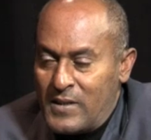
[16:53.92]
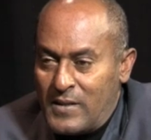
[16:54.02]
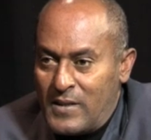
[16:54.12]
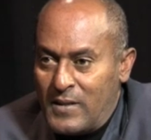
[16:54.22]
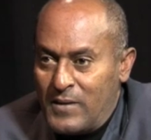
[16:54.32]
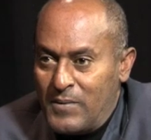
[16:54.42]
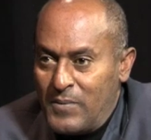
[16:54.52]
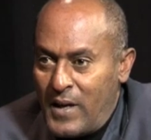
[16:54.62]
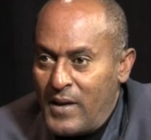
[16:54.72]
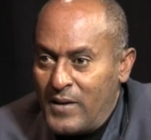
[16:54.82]
and tell them,
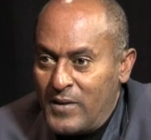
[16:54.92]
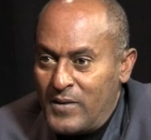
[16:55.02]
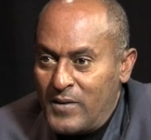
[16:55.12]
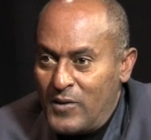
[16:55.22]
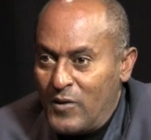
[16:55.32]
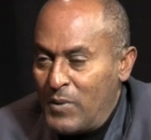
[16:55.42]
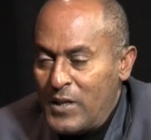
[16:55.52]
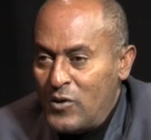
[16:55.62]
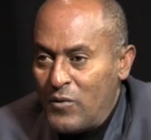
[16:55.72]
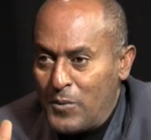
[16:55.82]
hey, you have
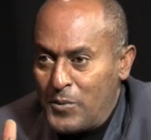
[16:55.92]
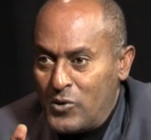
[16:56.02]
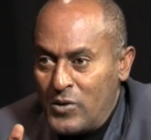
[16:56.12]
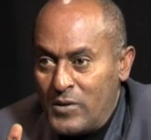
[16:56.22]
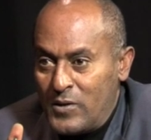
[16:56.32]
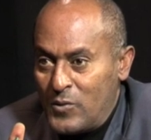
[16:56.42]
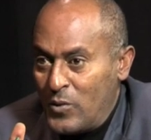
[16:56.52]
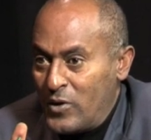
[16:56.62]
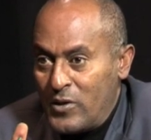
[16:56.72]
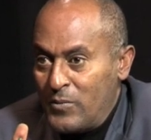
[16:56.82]
plenty of opportunities
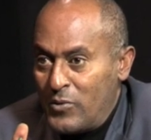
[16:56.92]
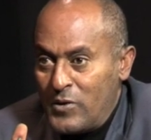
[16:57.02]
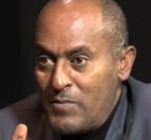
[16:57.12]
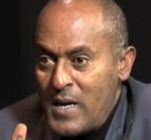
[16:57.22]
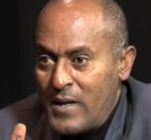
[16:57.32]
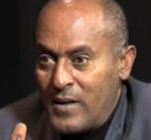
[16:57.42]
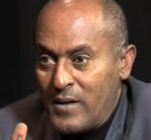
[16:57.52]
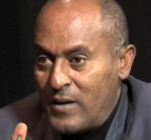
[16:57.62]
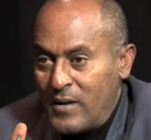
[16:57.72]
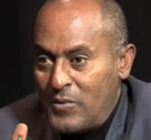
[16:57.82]
where you can print money
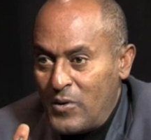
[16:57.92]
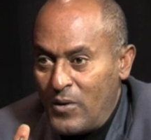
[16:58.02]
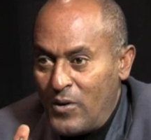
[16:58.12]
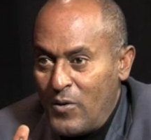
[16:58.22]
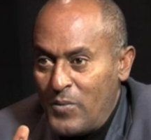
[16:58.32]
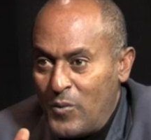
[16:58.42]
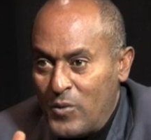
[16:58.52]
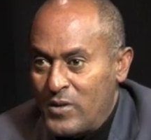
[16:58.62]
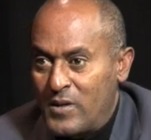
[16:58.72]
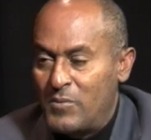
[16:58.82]
and come to Ethiopia.
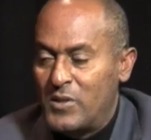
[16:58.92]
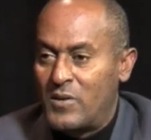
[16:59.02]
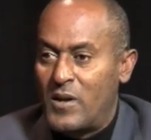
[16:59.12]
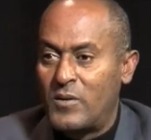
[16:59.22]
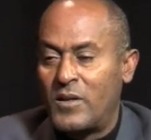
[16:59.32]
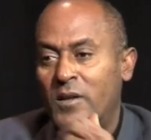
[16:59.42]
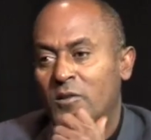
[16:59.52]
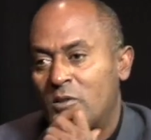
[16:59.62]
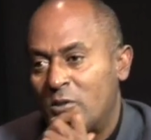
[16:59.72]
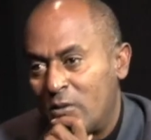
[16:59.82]
Wouldn't that be the right thing
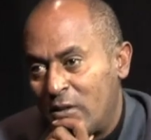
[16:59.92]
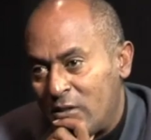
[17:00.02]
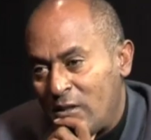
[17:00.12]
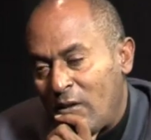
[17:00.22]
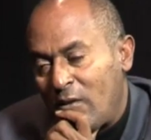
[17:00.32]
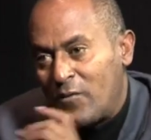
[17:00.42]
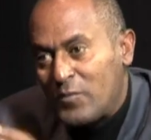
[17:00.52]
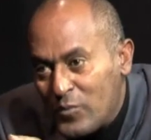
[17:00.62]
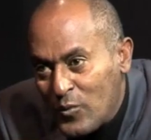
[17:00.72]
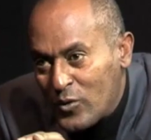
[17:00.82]
to do instead of
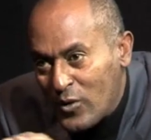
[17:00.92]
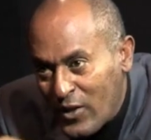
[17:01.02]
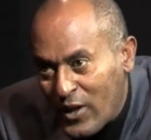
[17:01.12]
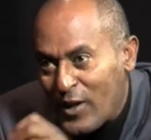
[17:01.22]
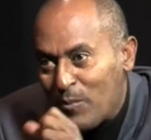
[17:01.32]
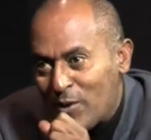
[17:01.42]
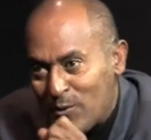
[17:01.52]
thinking about